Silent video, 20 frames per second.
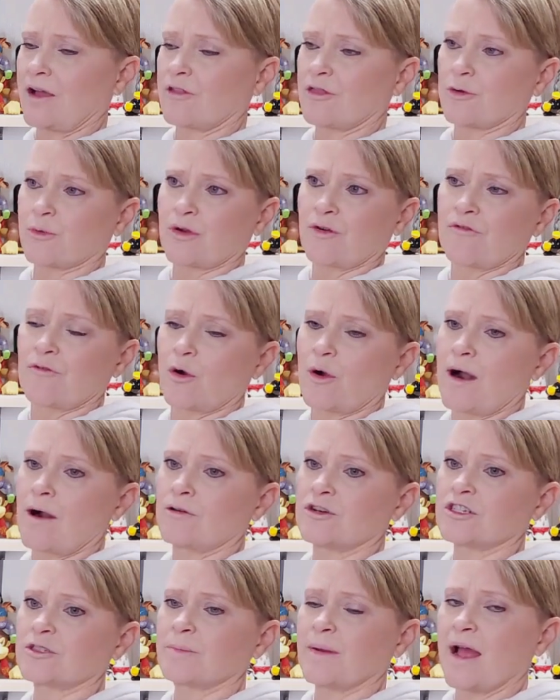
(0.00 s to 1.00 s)
a 3 or 4
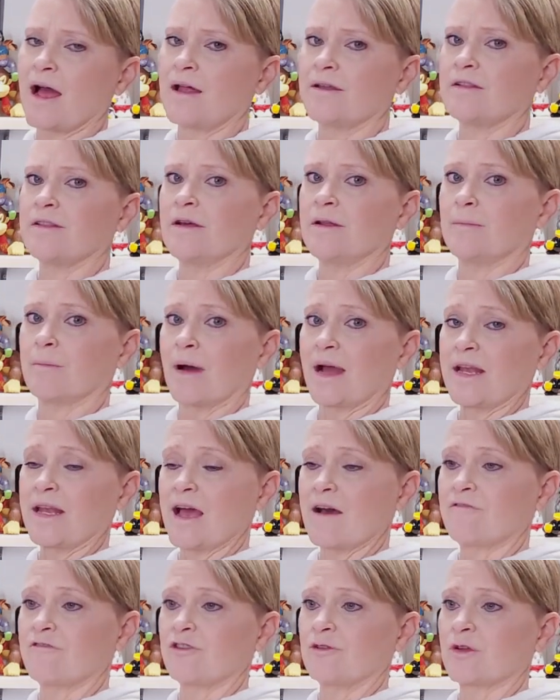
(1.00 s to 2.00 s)
hour span, and then my
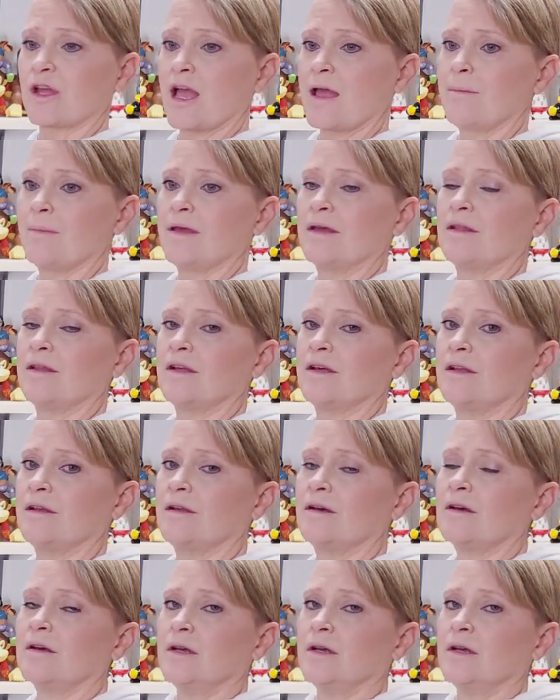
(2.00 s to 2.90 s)
nephew came in and